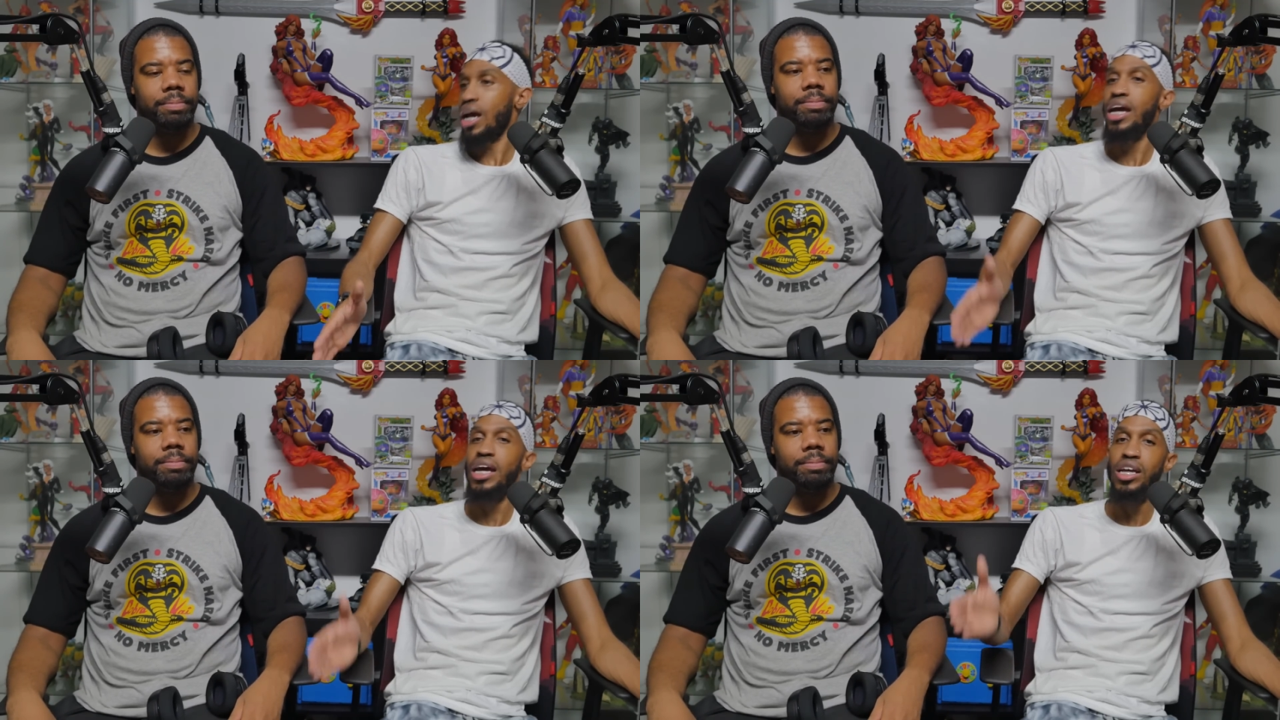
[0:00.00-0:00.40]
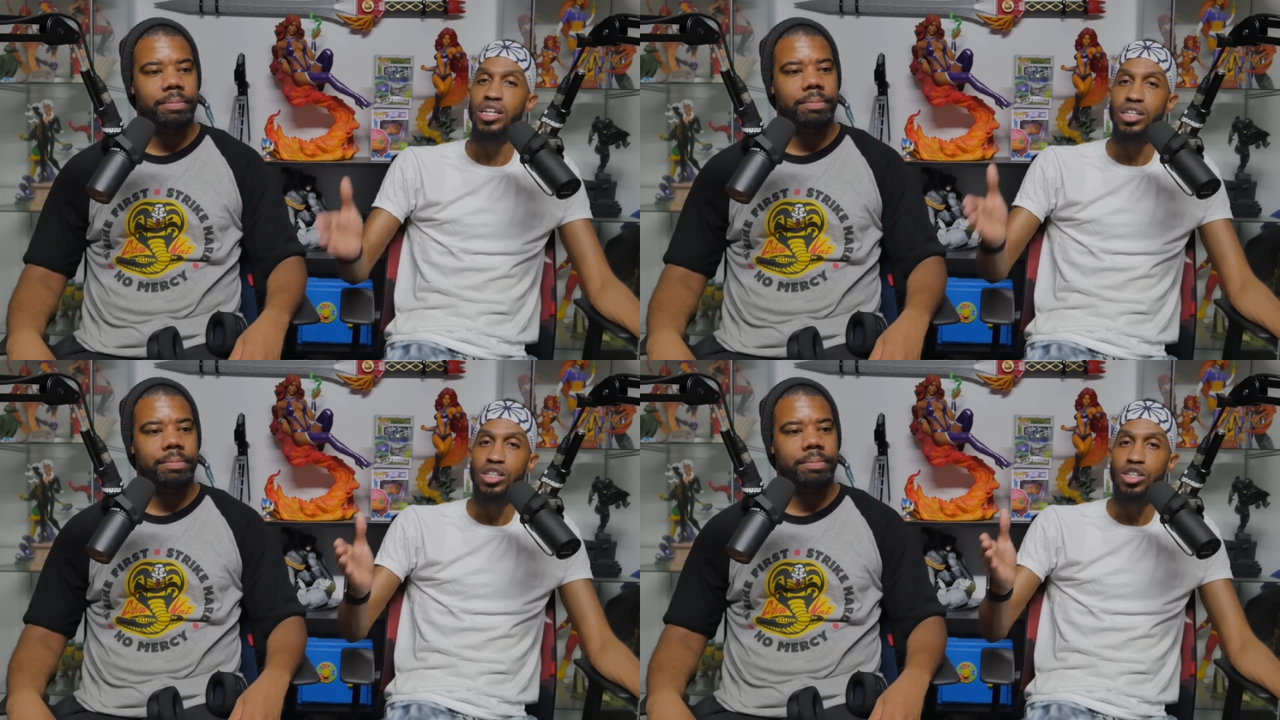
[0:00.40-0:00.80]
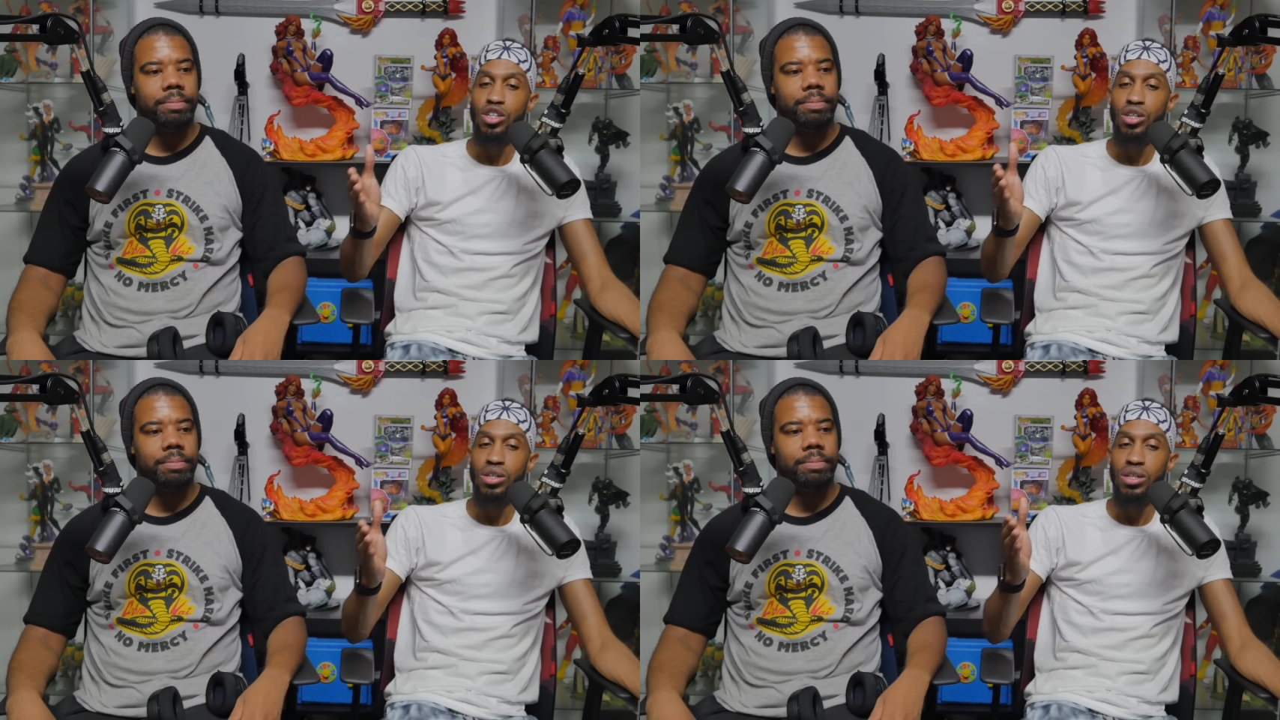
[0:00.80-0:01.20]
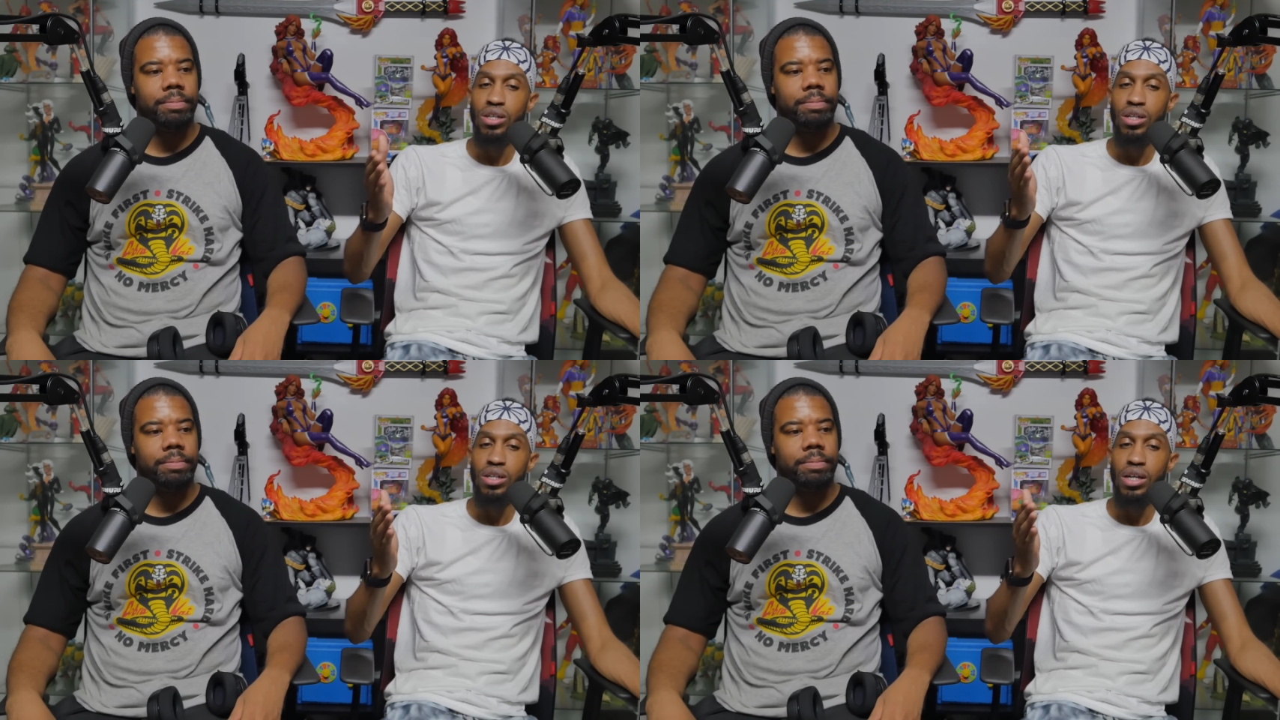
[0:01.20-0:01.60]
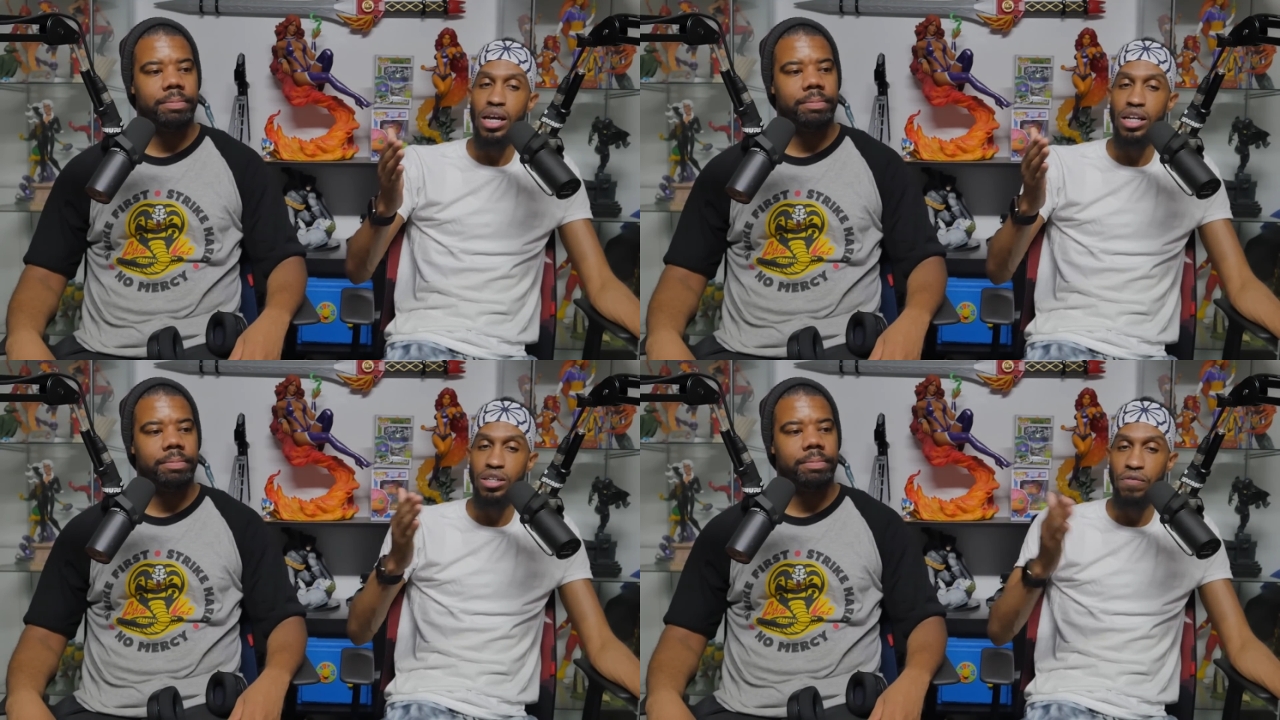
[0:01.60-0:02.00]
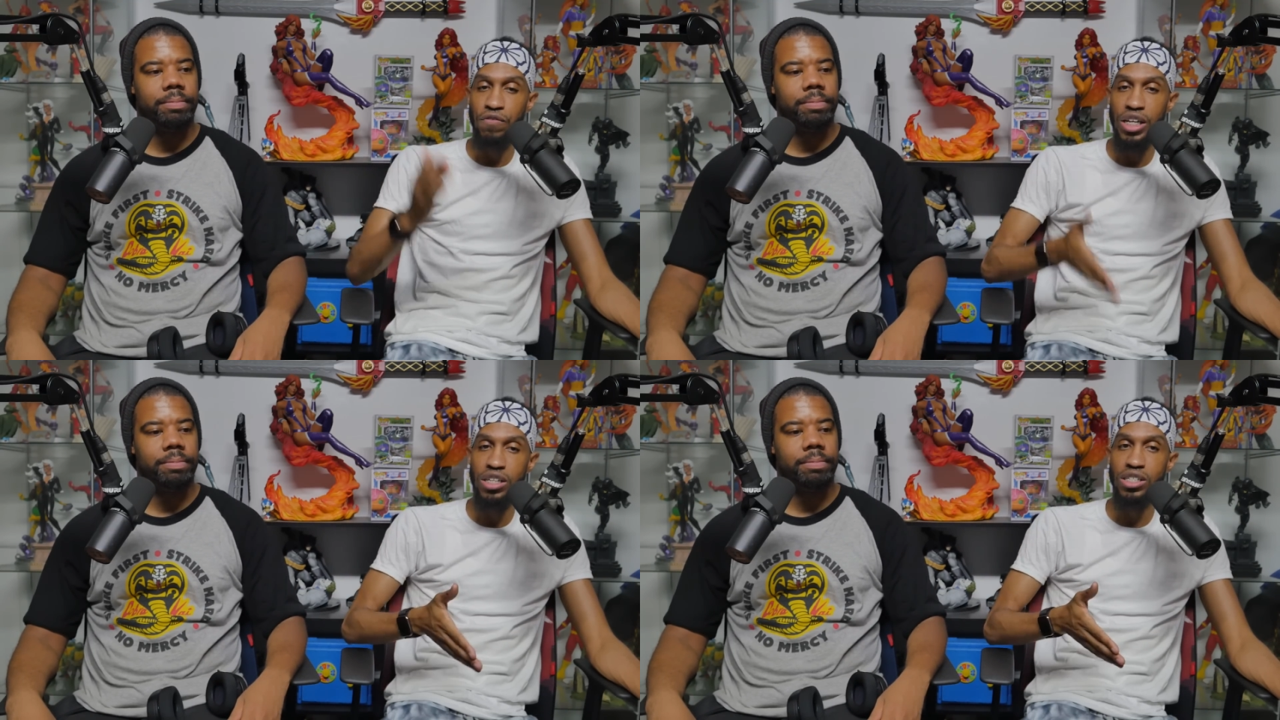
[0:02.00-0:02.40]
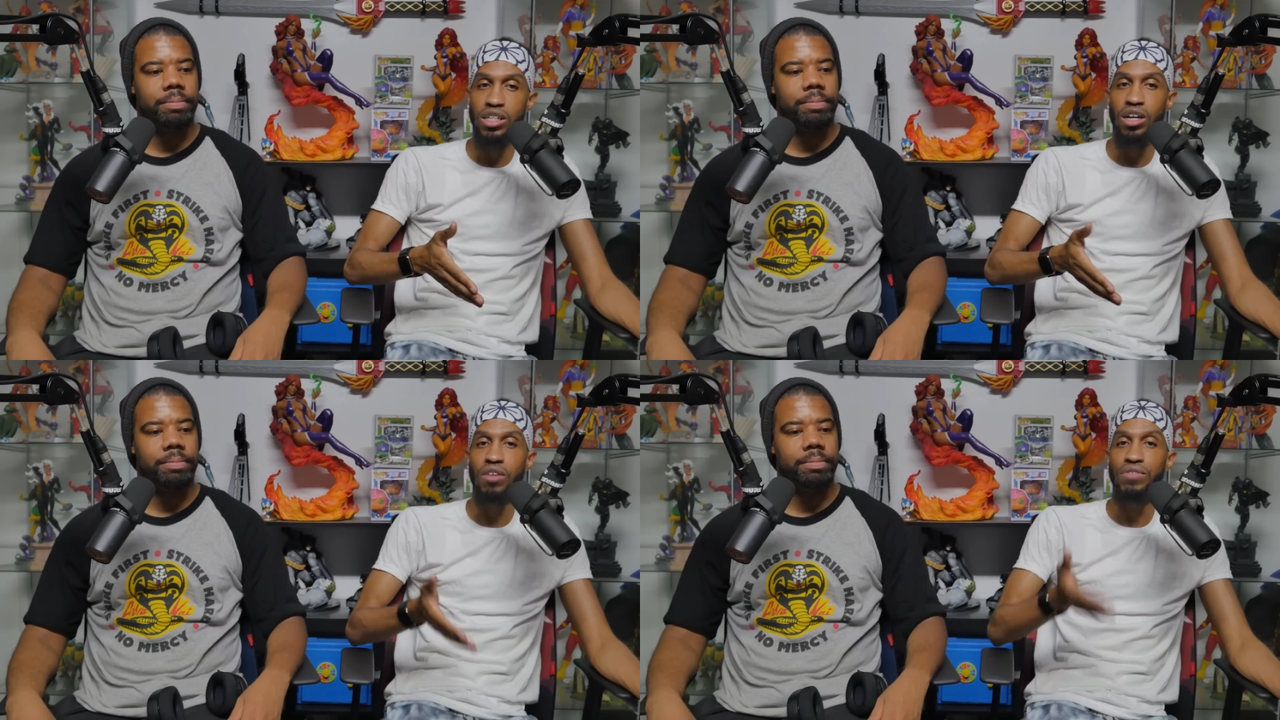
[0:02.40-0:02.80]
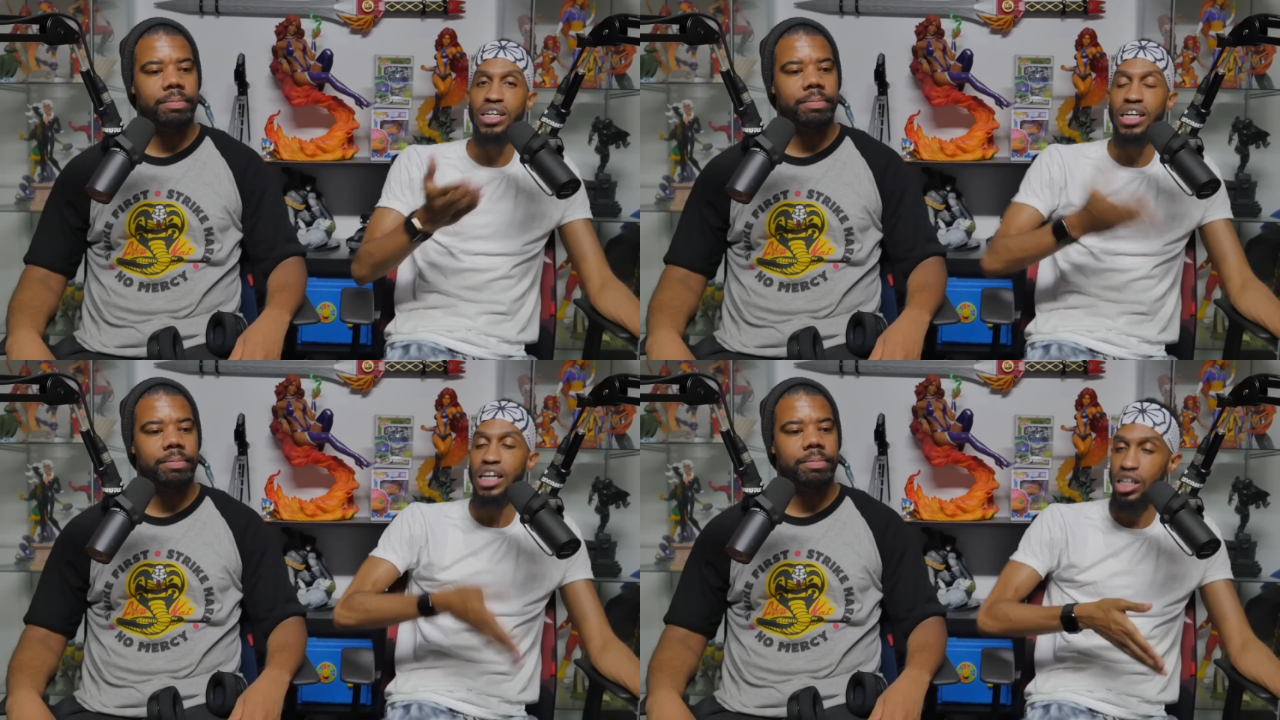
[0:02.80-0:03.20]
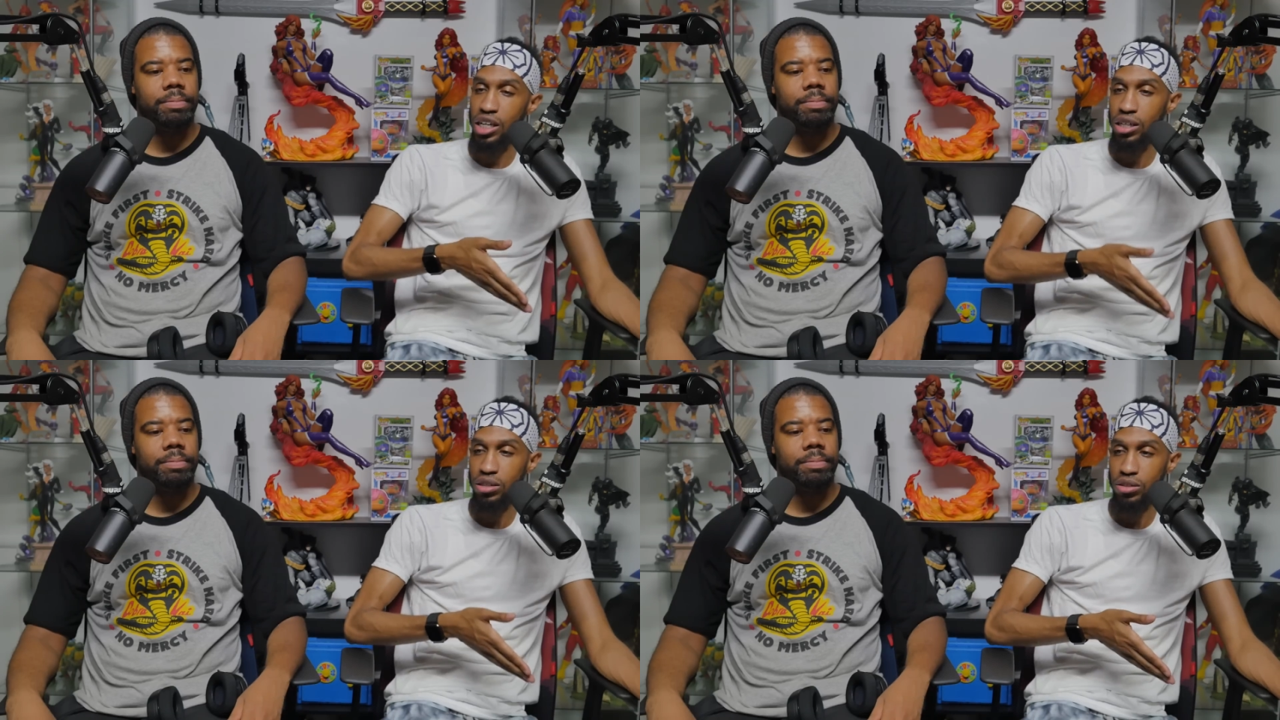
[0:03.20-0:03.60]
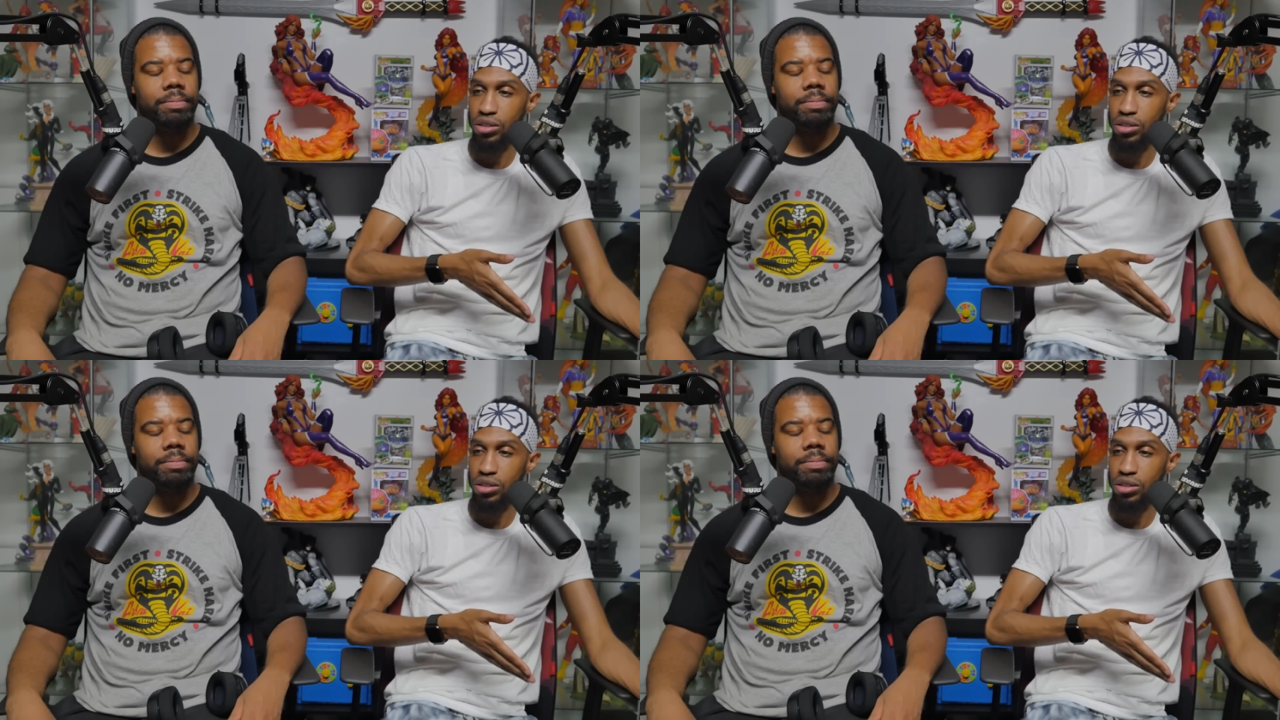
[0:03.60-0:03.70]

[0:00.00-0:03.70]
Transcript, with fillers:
Speaker 1: And in defense of Kenny,